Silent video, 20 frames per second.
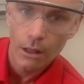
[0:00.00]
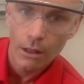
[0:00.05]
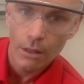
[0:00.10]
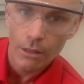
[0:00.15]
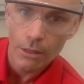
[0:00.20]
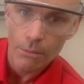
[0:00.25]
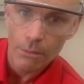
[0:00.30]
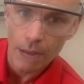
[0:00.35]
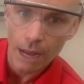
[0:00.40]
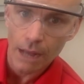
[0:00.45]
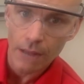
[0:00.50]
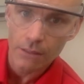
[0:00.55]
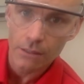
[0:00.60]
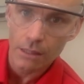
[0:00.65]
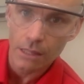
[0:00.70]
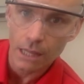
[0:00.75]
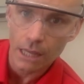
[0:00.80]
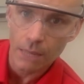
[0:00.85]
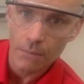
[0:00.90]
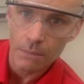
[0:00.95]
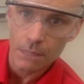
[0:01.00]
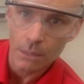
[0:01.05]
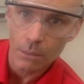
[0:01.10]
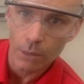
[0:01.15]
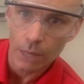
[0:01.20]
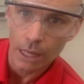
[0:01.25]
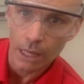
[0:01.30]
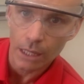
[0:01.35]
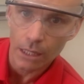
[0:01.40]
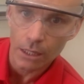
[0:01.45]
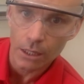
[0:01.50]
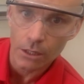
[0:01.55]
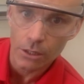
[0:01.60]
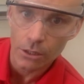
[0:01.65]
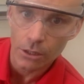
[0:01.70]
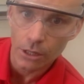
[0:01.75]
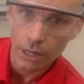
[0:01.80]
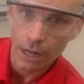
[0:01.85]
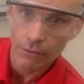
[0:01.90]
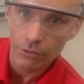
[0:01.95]
the mass of the empty weighing dish.
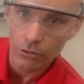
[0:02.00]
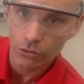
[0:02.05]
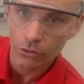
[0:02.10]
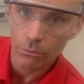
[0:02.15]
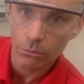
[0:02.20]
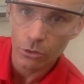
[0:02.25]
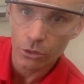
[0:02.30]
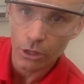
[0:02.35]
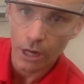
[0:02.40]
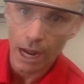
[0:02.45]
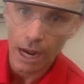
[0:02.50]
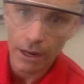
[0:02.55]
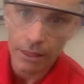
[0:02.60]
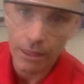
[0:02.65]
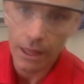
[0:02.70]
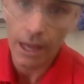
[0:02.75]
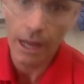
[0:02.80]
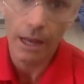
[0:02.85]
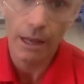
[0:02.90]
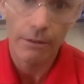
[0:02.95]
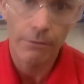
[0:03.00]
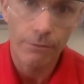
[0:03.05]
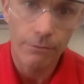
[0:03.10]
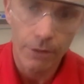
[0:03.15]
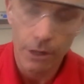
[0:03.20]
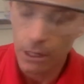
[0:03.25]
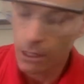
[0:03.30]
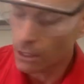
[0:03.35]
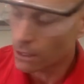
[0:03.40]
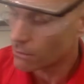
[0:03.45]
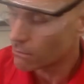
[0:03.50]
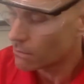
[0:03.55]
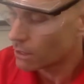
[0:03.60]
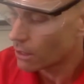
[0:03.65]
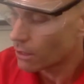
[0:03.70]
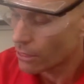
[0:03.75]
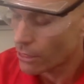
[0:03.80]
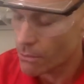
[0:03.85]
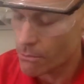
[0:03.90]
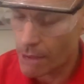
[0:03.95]
You're going to have to subtract that from
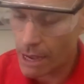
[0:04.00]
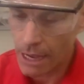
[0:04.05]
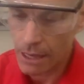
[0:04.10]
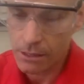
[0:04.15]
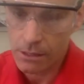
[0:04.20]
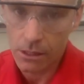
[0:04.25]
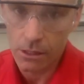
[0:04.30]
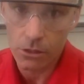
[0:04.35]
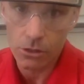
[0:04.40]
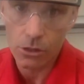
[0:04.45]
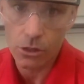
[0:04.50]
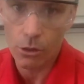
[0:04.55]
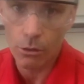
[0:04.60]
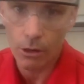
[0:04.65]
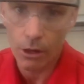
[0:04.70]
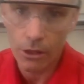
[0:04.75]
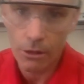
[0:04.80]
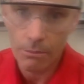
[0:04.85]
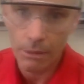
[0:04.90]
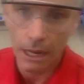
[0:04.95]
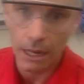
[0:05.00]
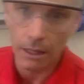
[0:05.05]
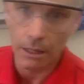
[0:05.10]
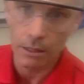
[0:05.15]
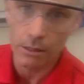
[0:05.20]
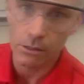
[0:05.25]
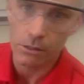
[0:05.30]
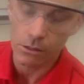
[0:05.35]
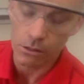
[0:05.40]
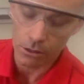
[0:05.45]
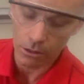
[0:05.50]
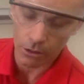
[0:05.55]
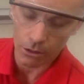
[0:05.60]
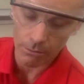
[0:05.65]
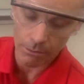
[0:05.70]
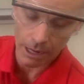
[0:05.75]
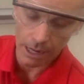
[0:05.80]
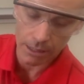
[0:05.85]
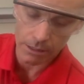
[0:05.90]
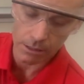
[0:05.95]
the mass that's shown on the balance, so you know the
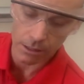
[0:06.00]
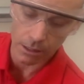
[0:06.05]
mass